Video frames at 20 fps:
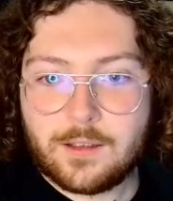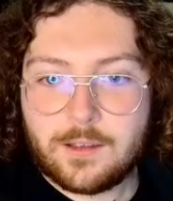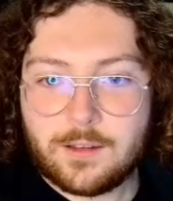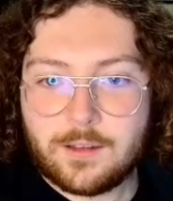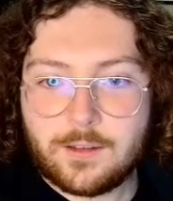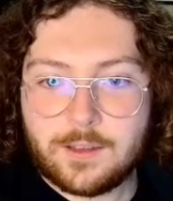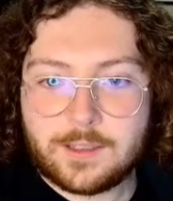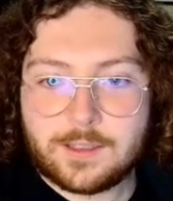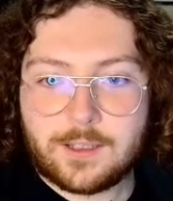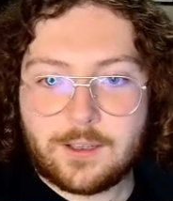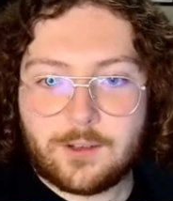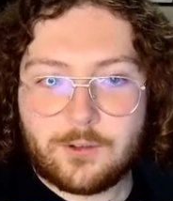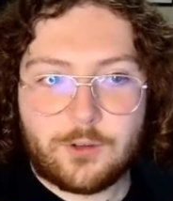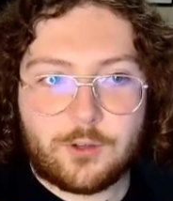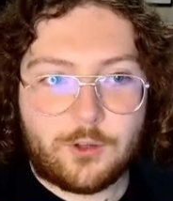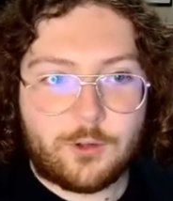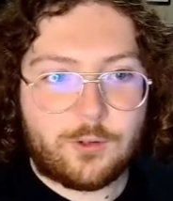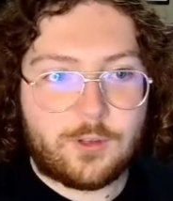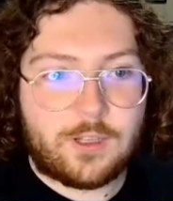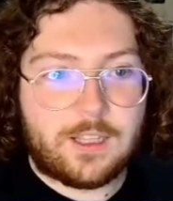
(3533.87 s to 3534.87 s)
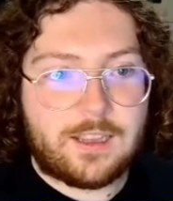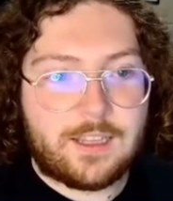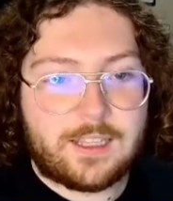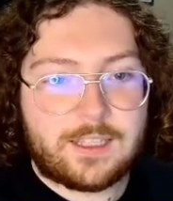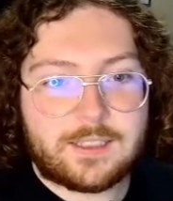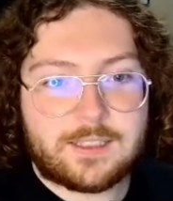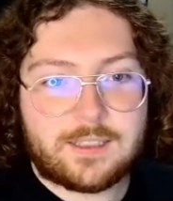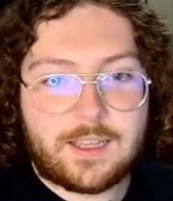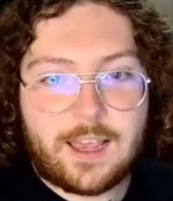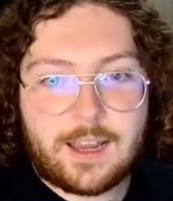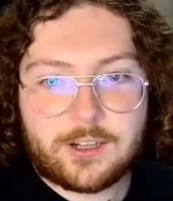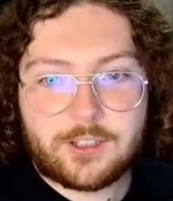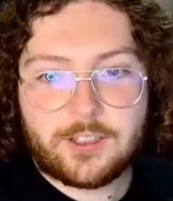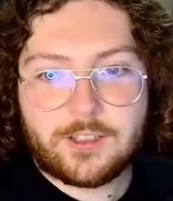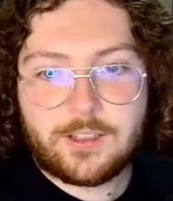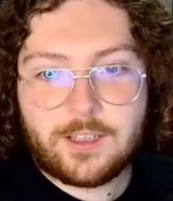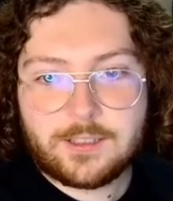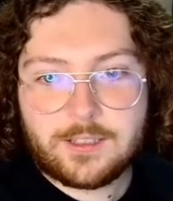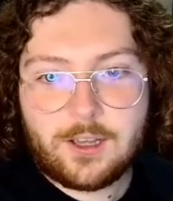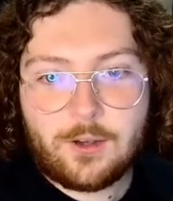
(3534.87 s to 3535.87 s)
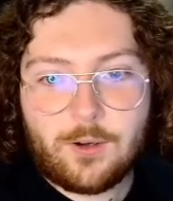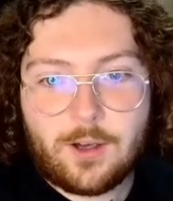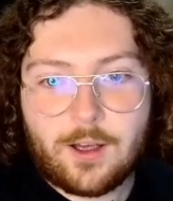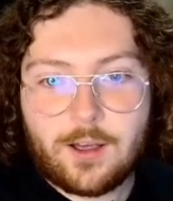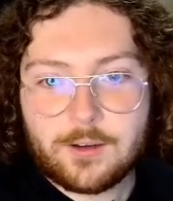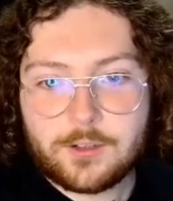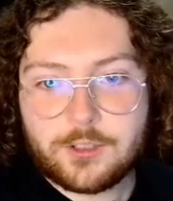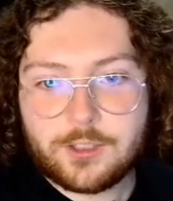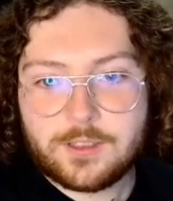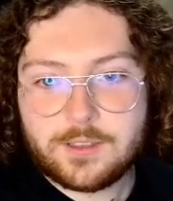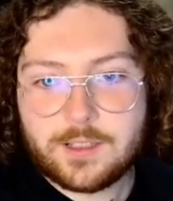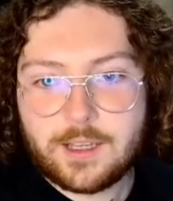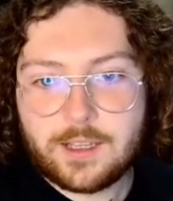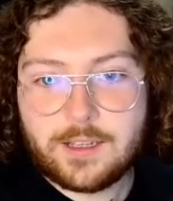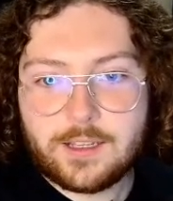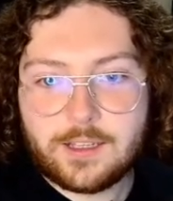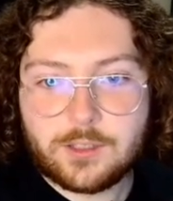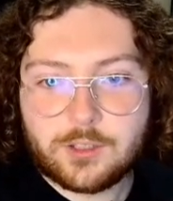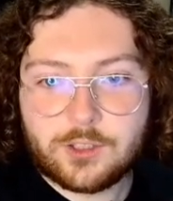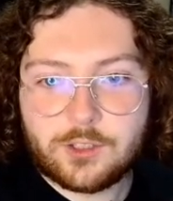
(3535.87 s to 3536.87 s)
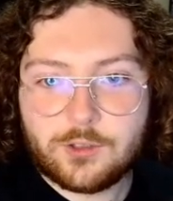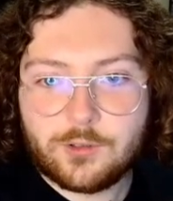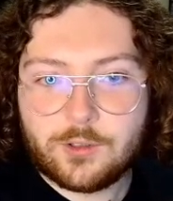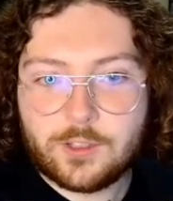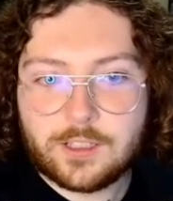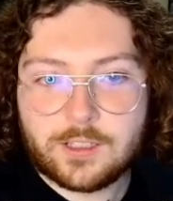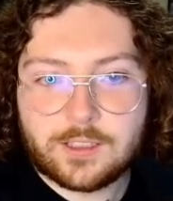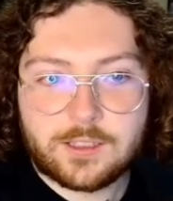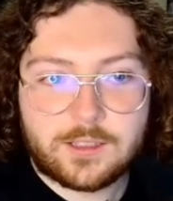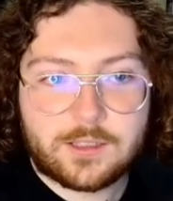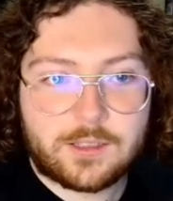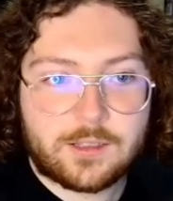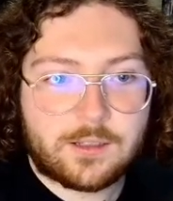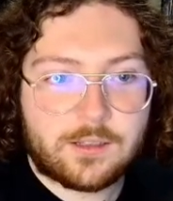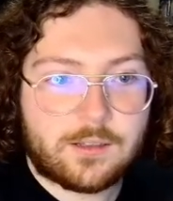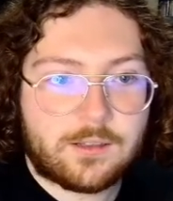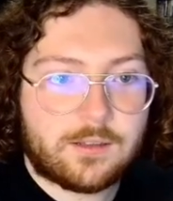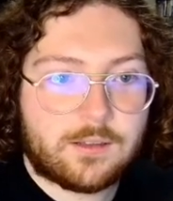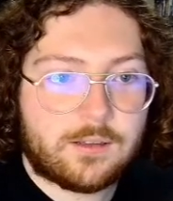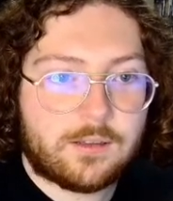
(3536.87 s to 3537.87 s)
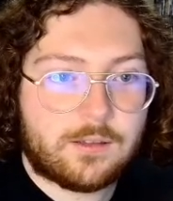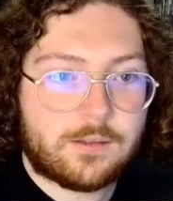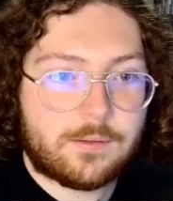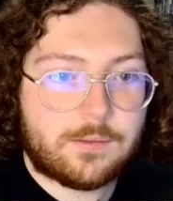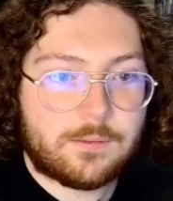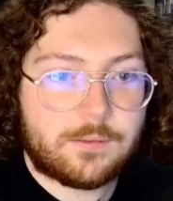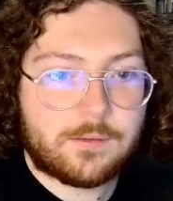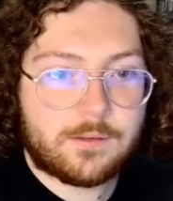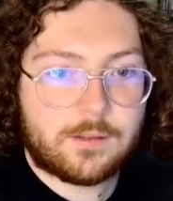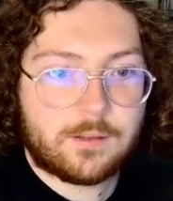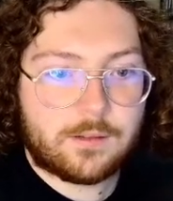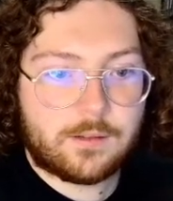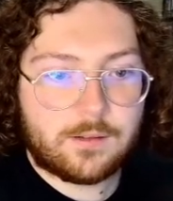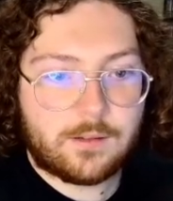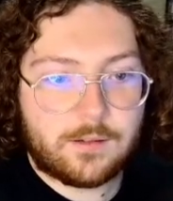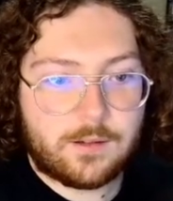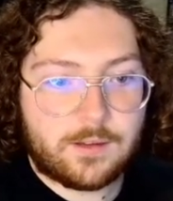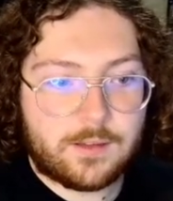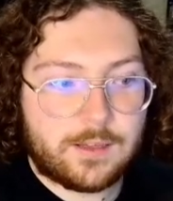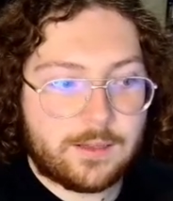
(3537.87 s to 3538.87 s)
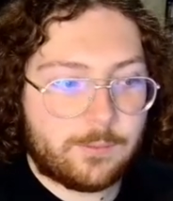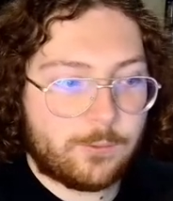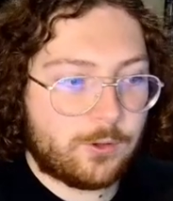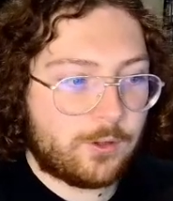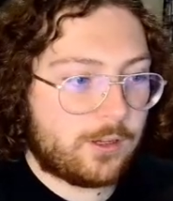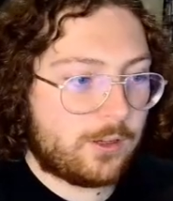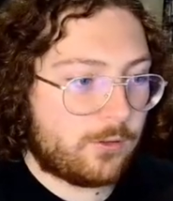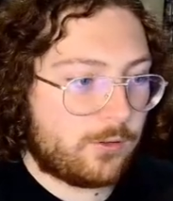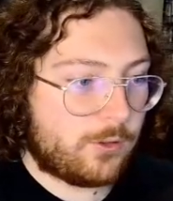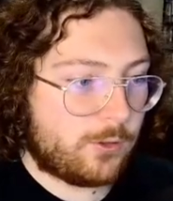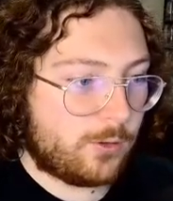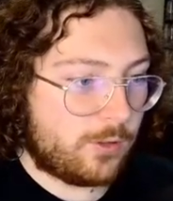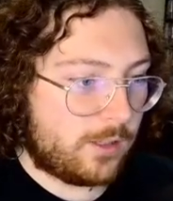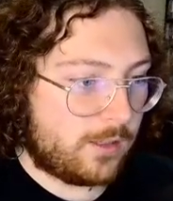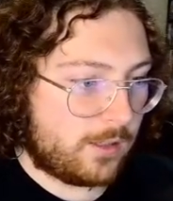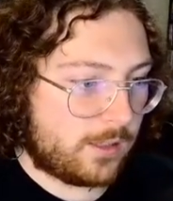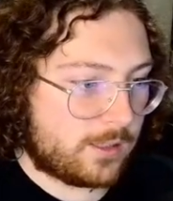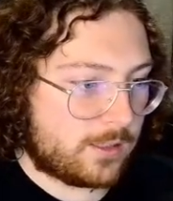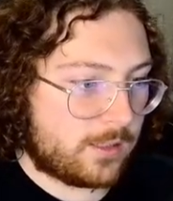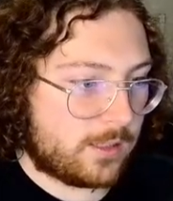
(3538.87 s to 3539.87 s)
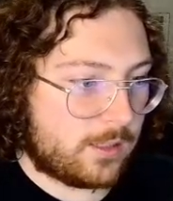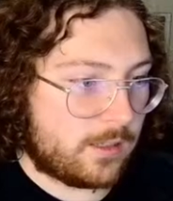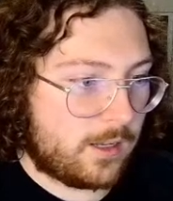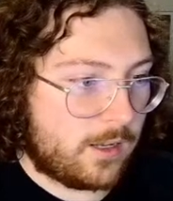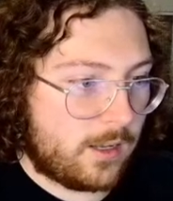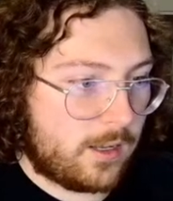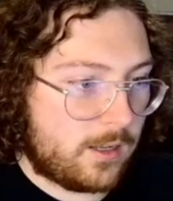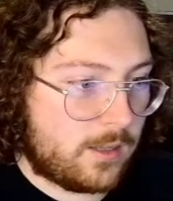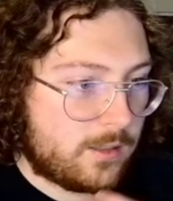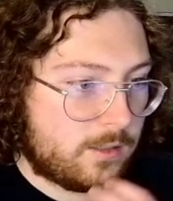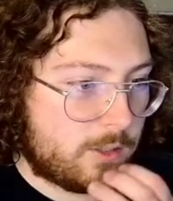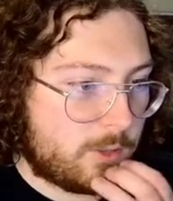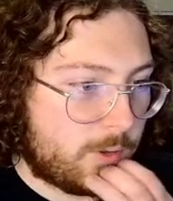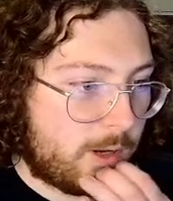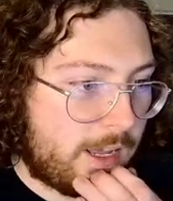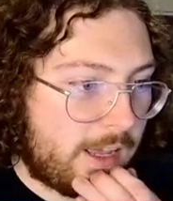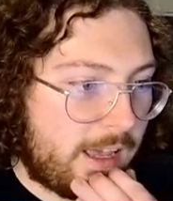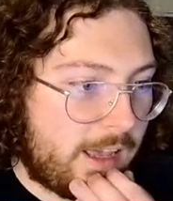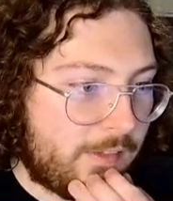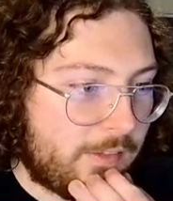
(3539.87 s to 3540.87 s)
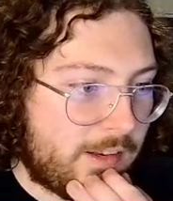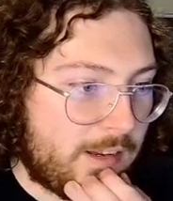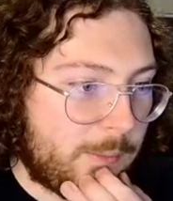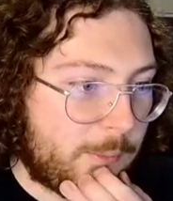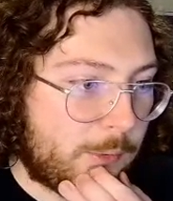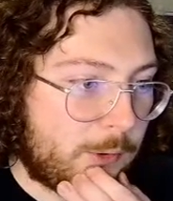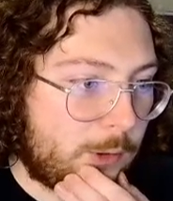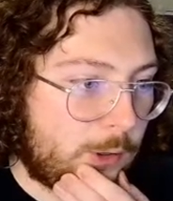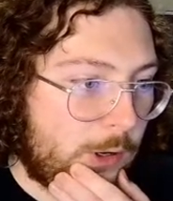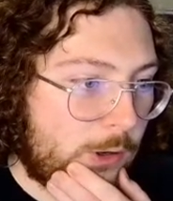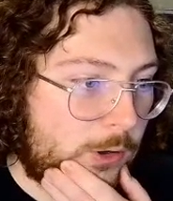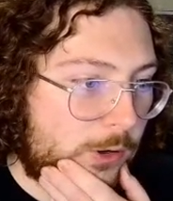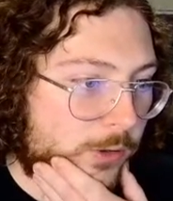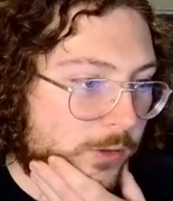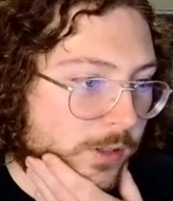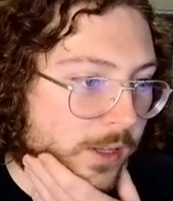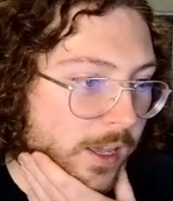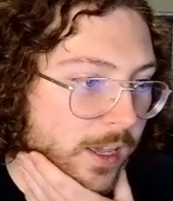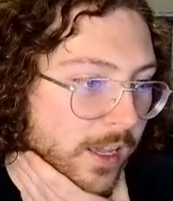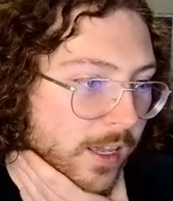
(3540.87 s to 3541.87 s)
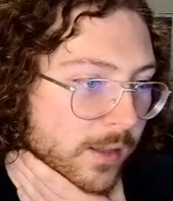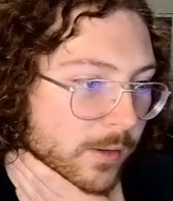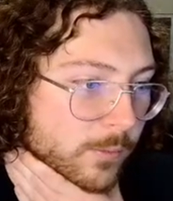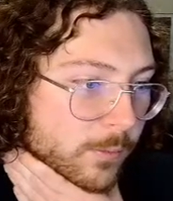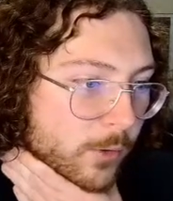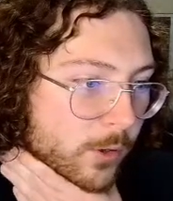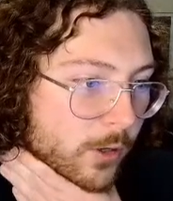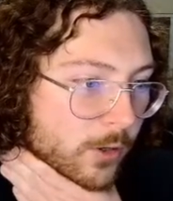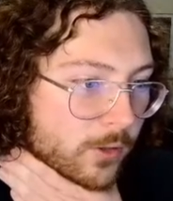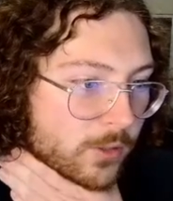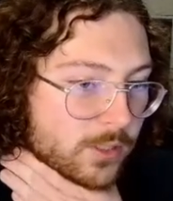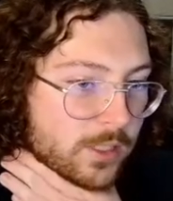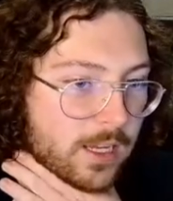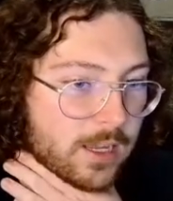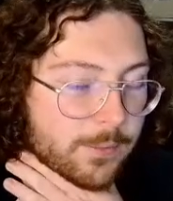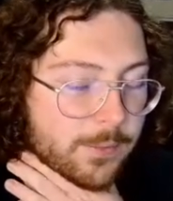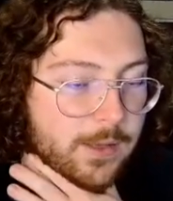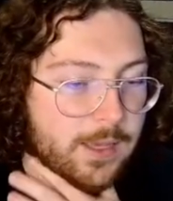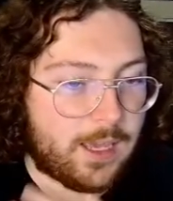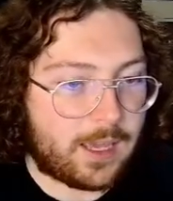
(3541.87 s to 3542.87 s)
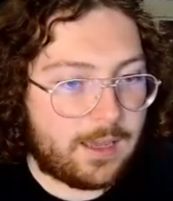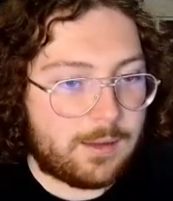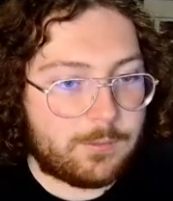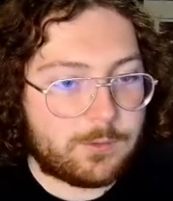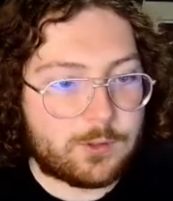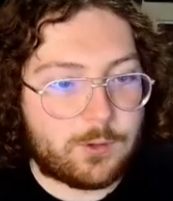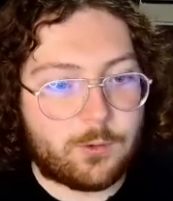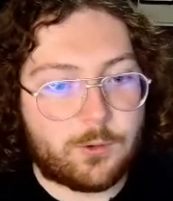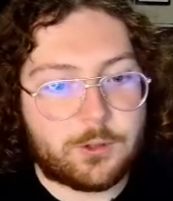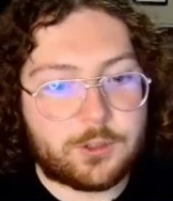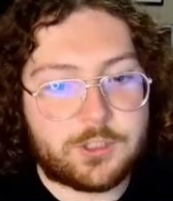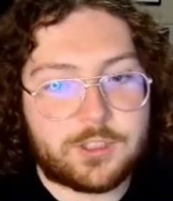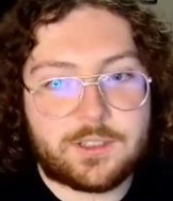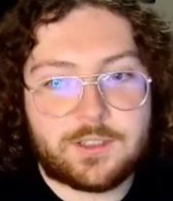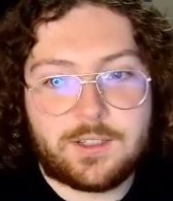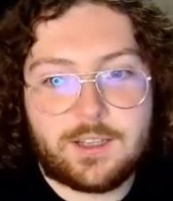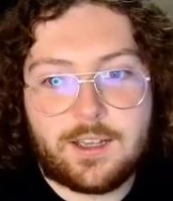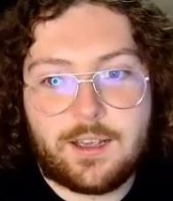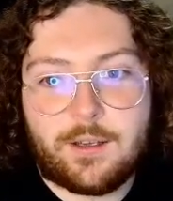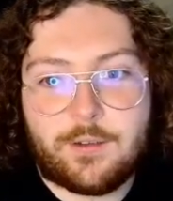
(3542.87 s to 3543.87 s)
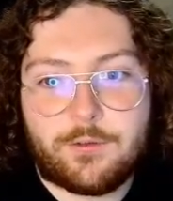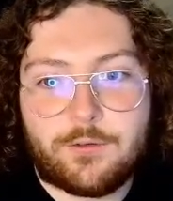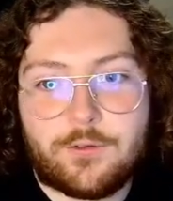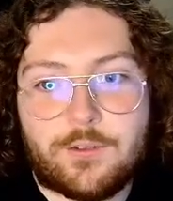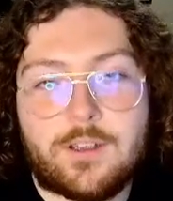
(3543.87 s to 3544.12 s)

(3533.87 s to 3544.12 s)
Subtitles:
Let's go newly list. Actually, let's go auctions ending soonest. And then we'll go newly listed. Do I have any prototype games or stuff?